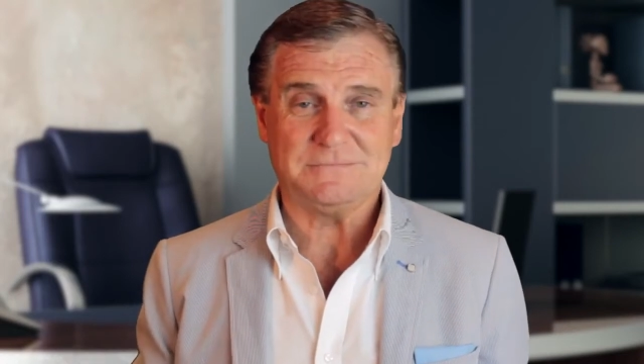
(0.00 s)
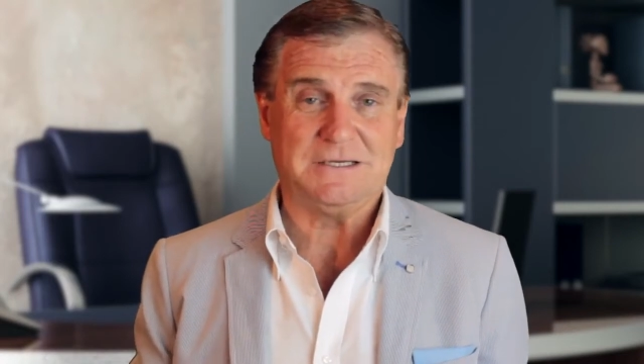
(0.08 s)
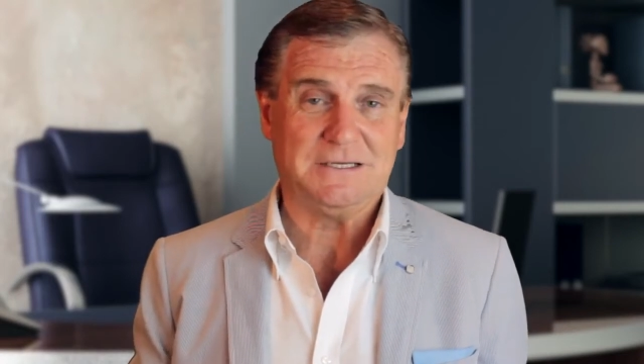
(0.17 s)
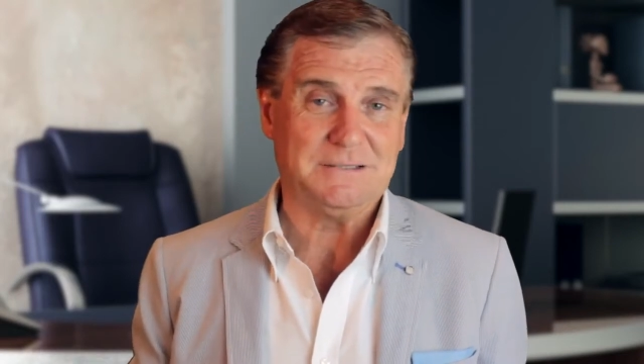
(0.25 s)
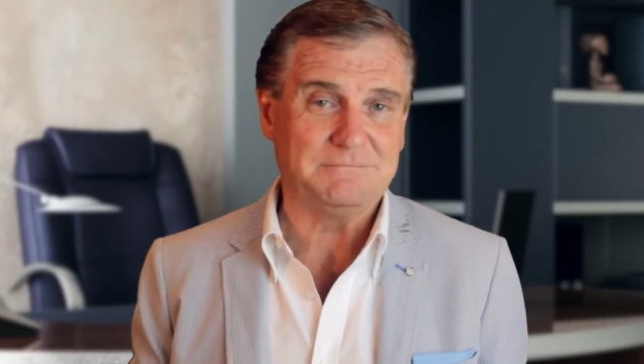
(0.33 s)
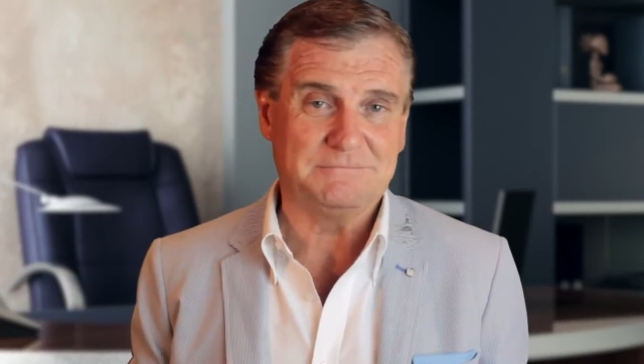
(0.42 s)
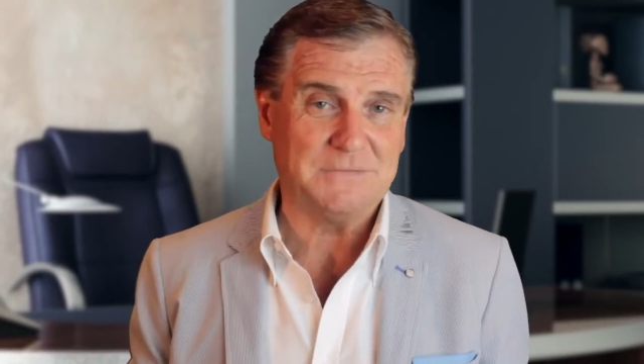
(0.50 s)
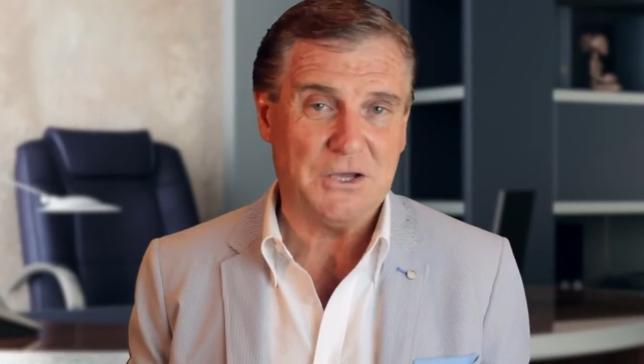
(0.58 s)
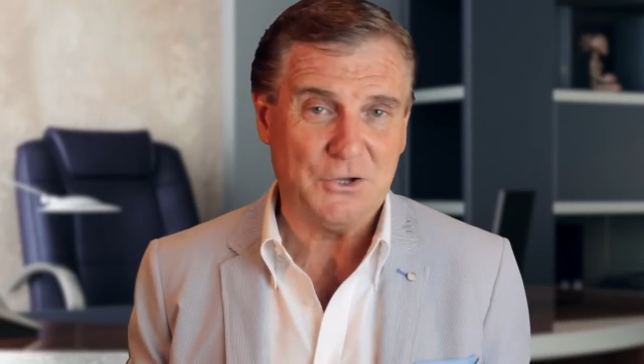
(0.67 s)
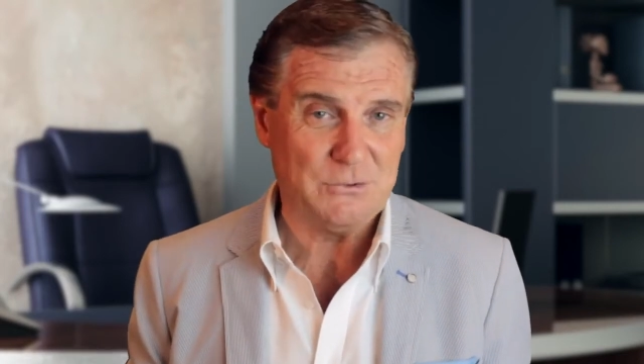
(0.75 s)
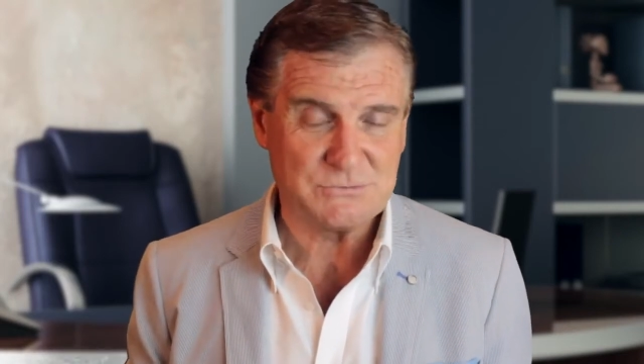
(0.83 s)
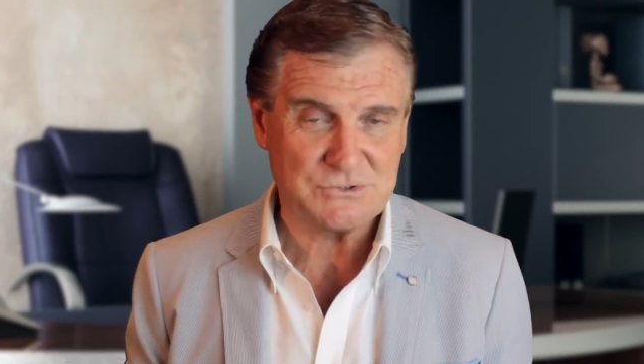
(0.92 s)
um,
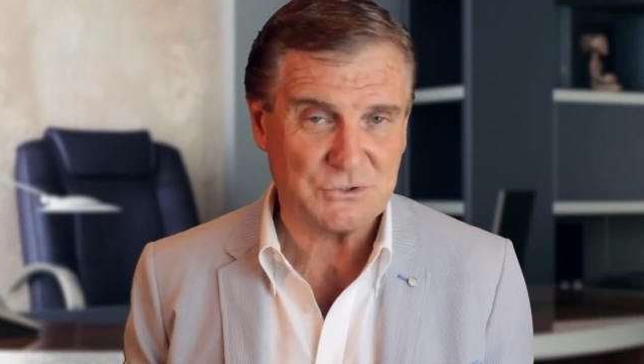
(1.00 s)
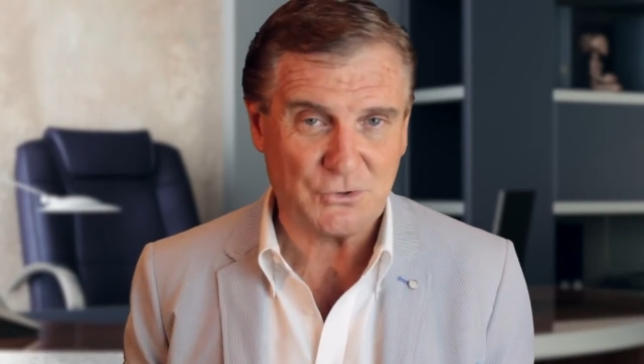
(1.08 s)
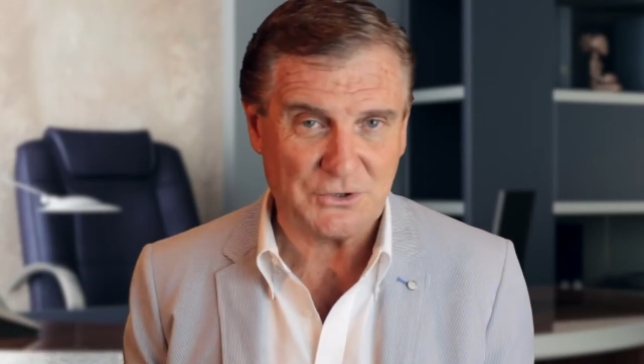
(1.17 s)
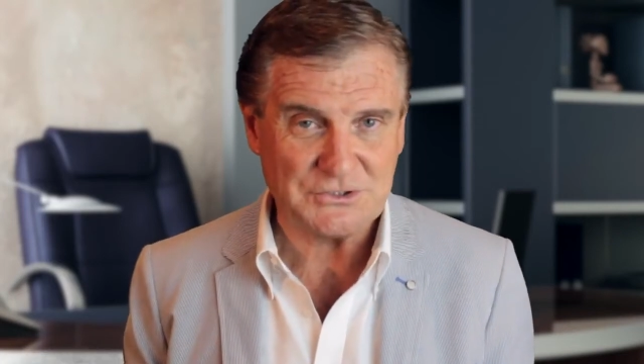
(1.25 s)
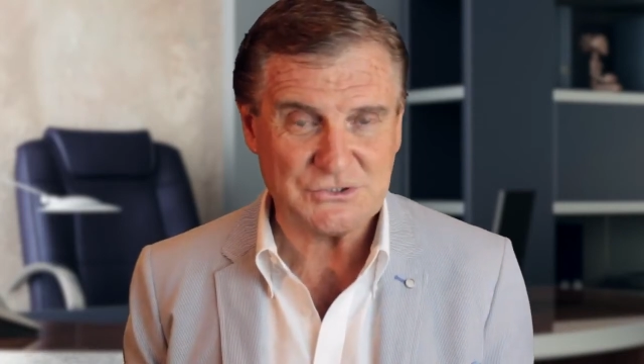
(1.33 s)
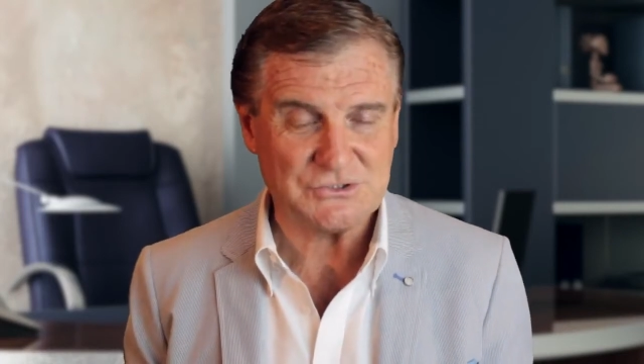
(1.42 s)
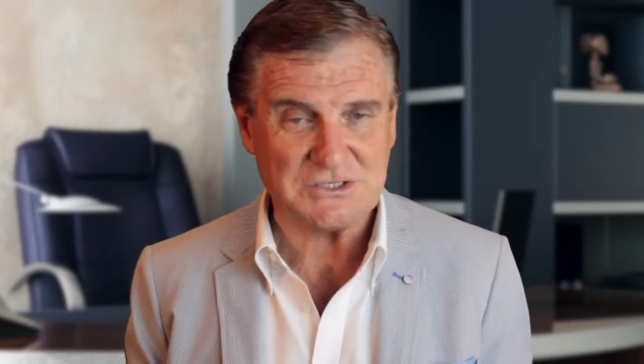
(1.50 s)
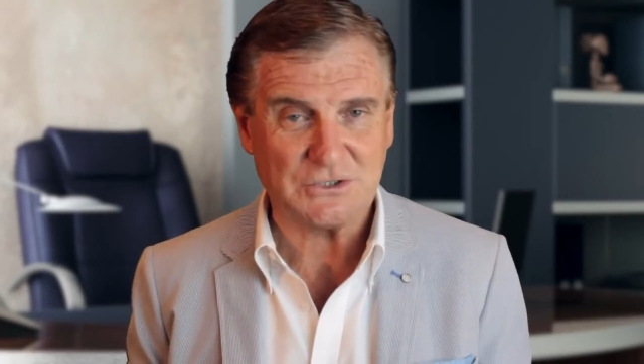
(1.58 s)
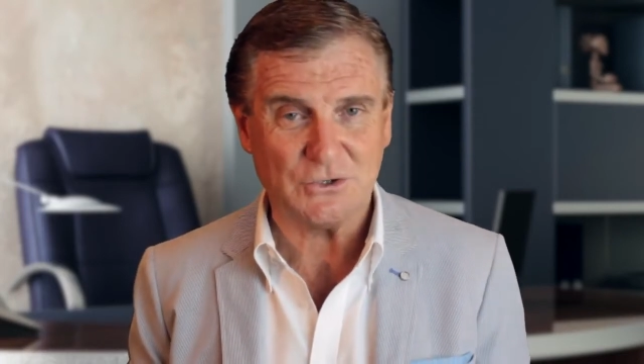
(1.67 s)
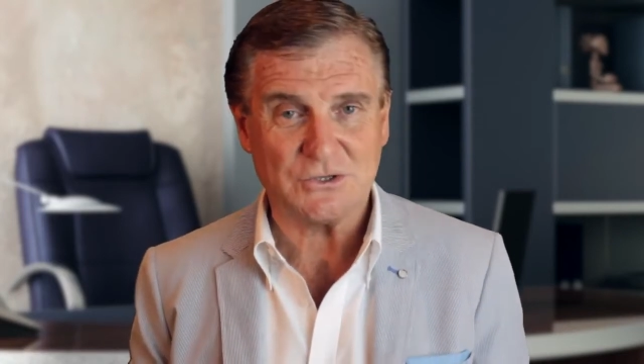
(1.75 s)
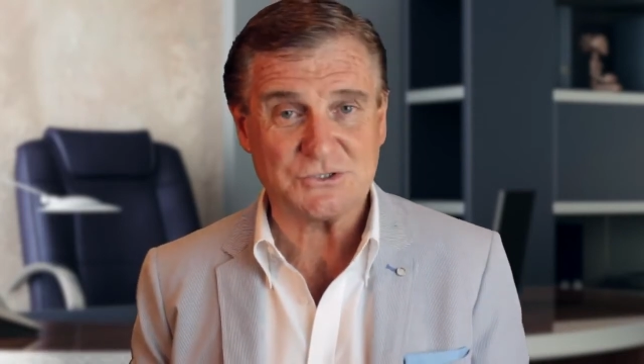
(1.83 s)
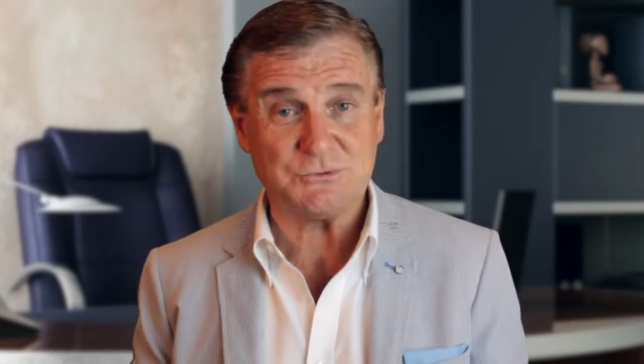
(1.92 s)
homes and cottages in
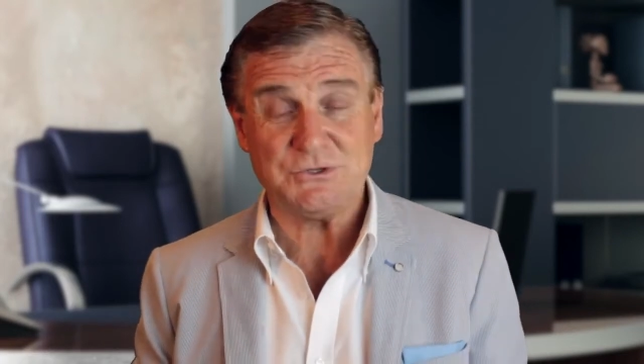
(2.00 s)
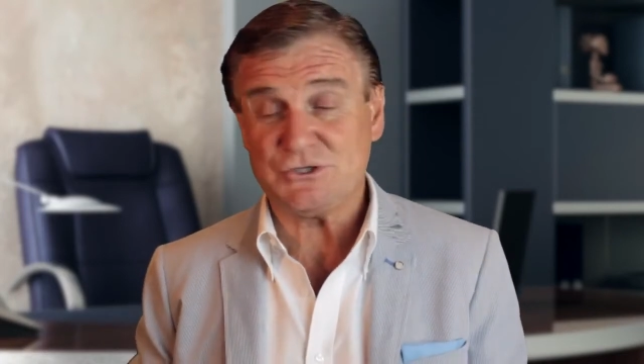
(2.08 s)
Gloucester.